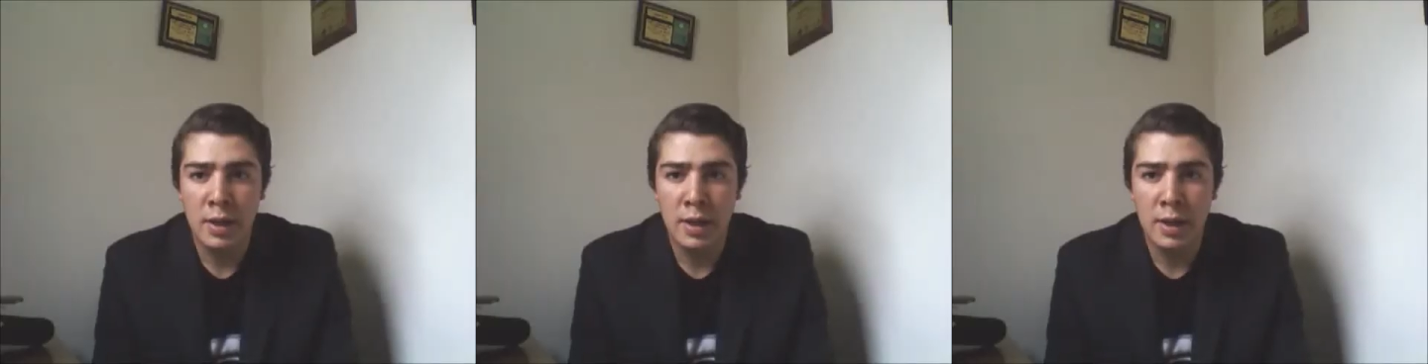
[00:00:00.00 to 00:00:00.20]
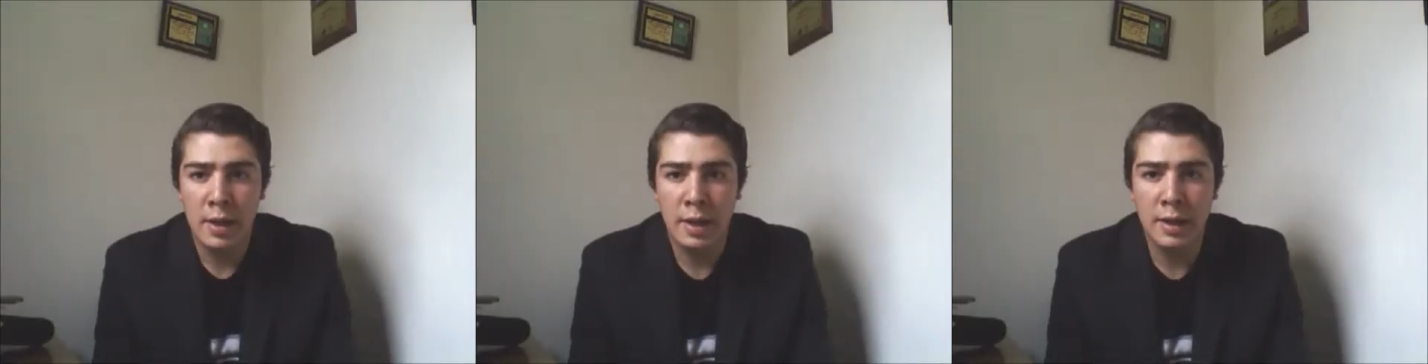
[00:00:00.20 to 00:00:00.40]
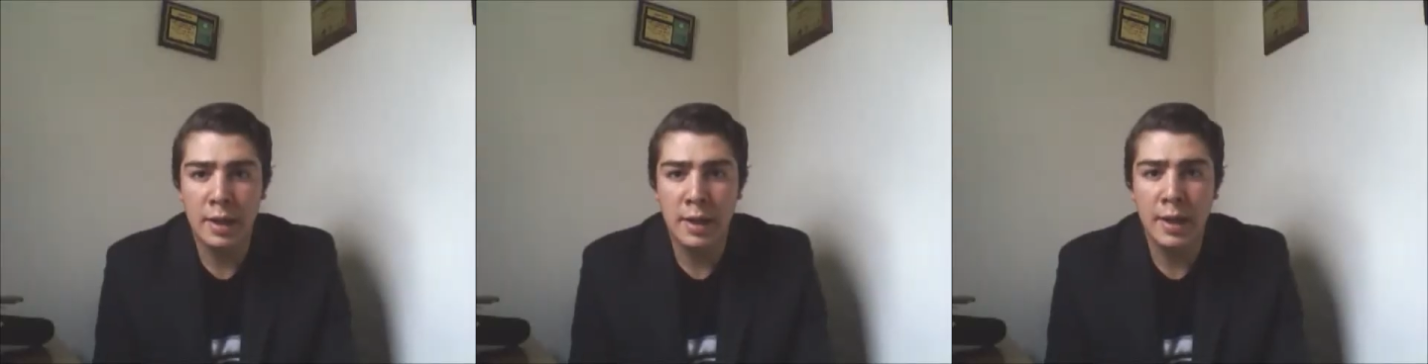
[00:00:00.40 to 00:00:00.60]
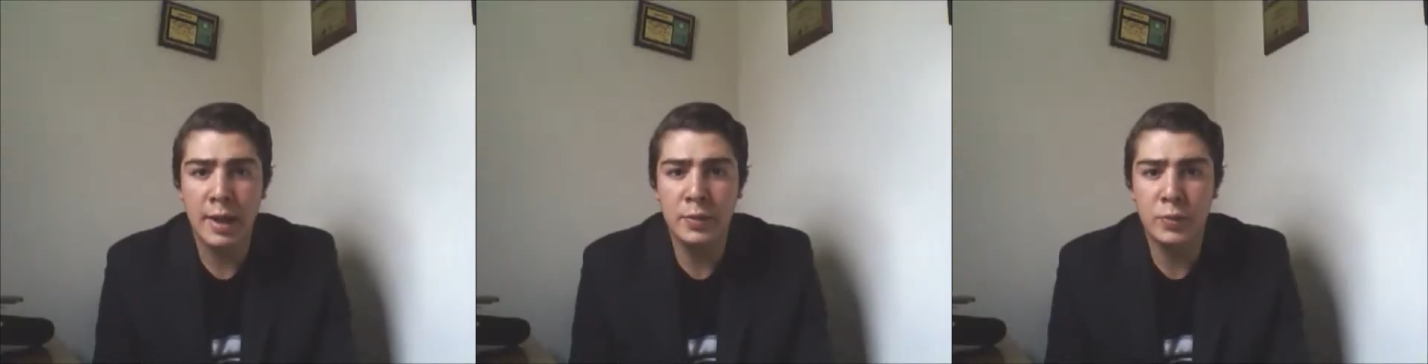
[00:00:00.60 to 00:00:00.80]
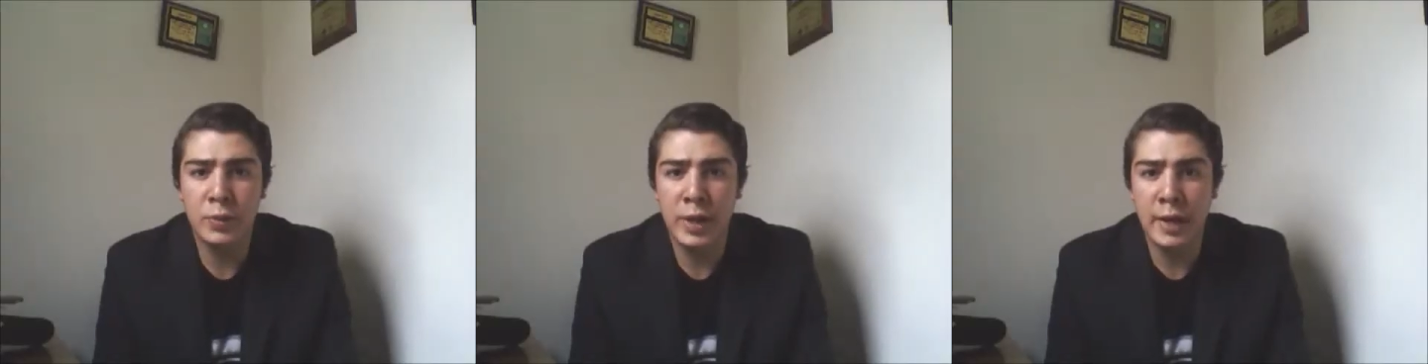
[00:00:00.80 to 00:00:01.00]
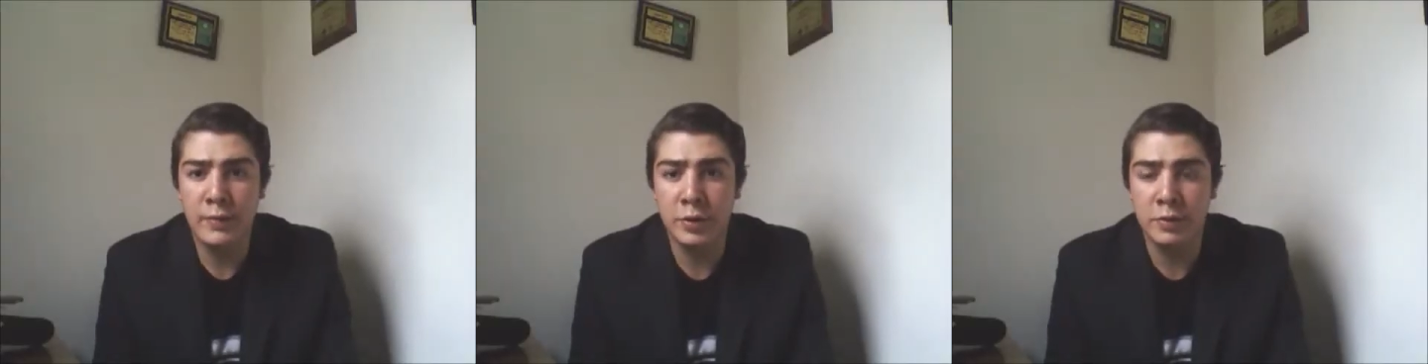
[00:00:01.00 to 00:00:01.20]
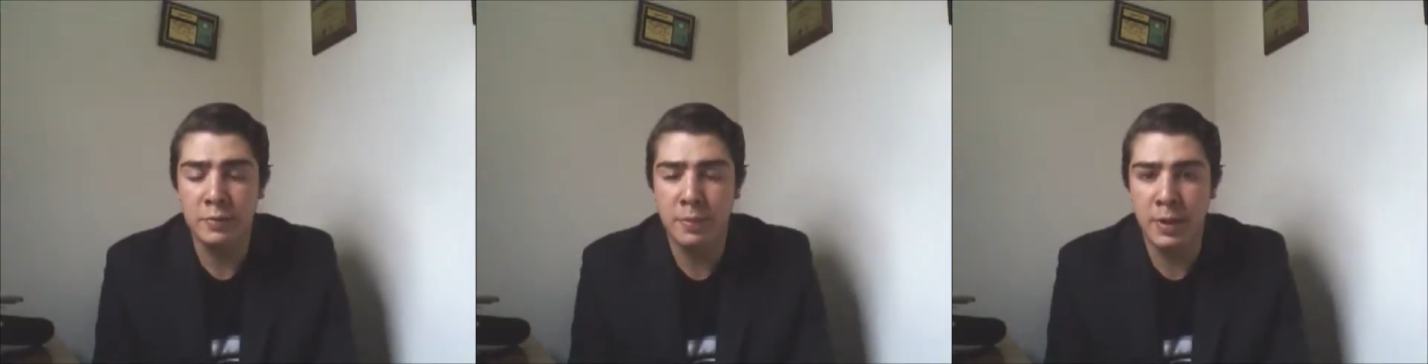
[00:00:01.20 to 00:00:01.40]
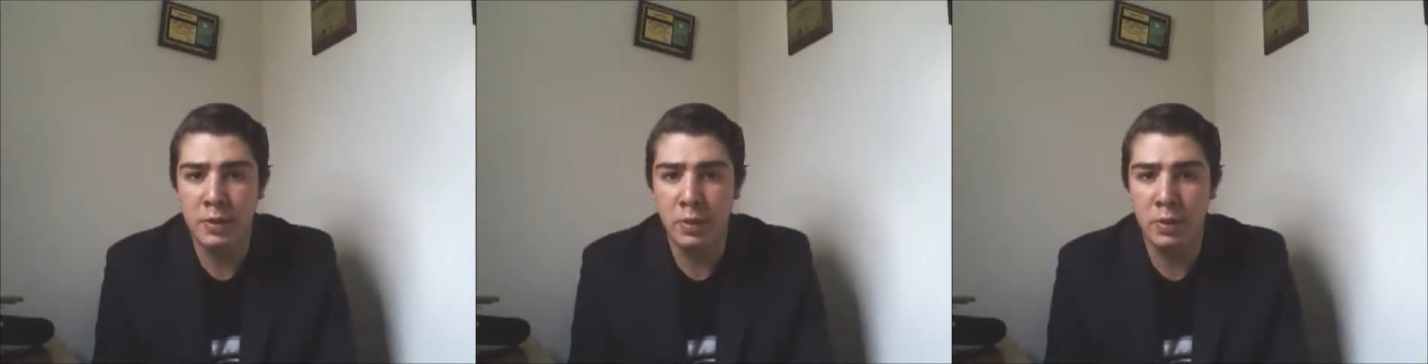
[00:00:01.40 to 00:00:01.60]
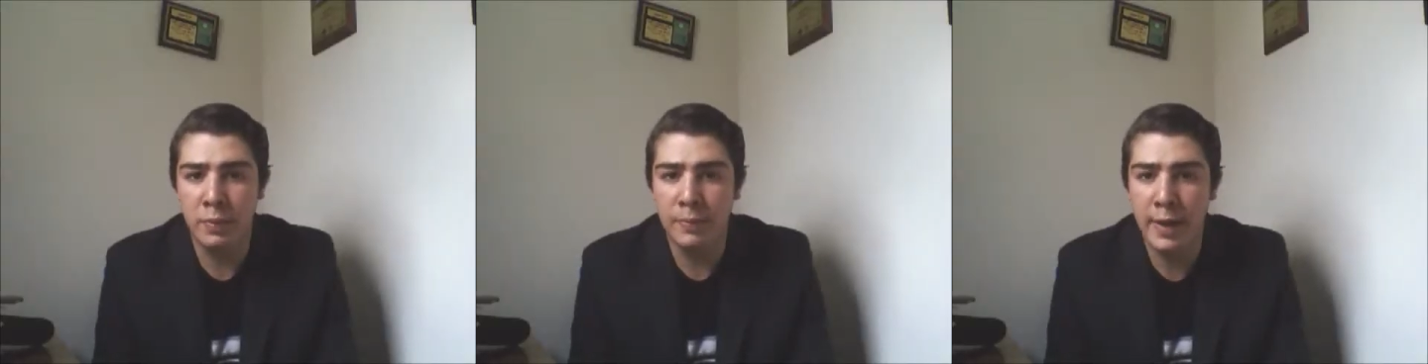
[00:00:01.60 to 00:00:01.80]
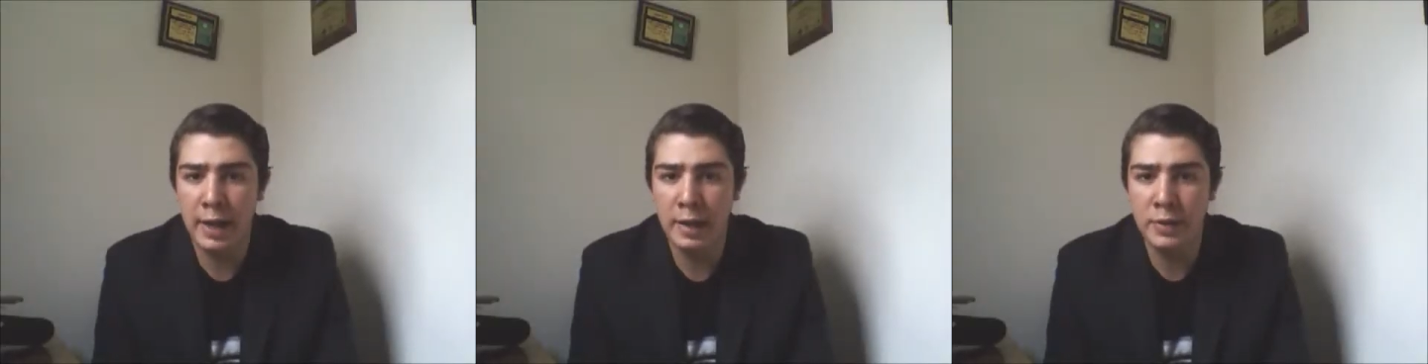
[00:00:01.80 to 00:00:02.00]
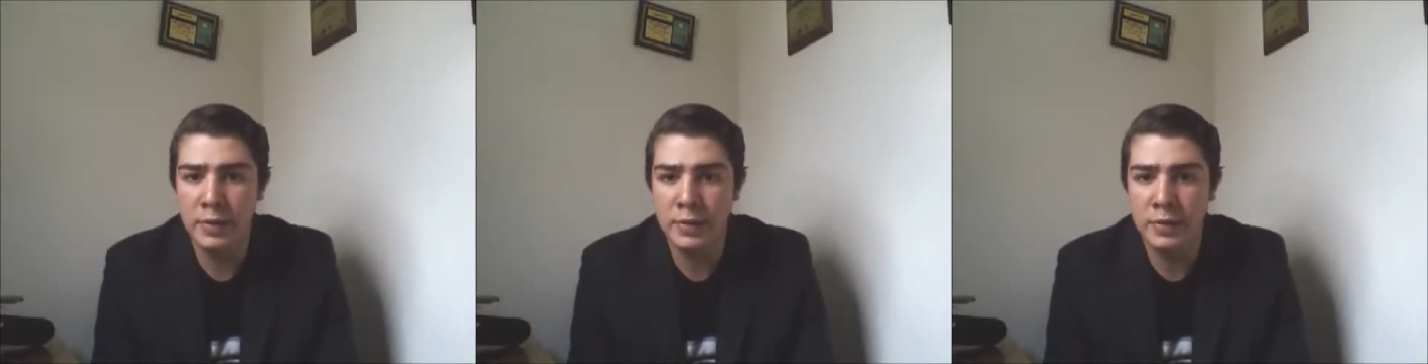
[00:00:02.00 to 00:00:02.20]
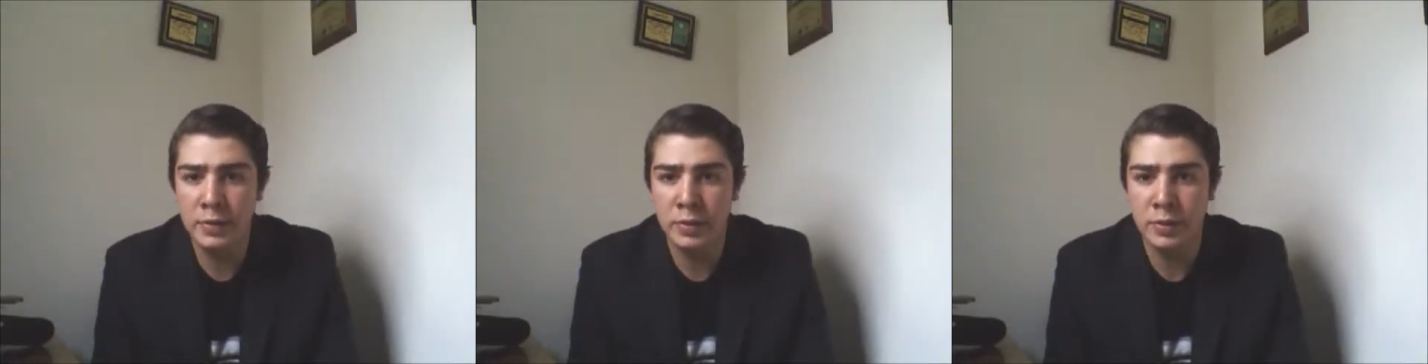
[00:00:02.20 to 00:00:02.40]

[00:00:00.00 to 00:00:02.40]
And at last, we have to explain our values,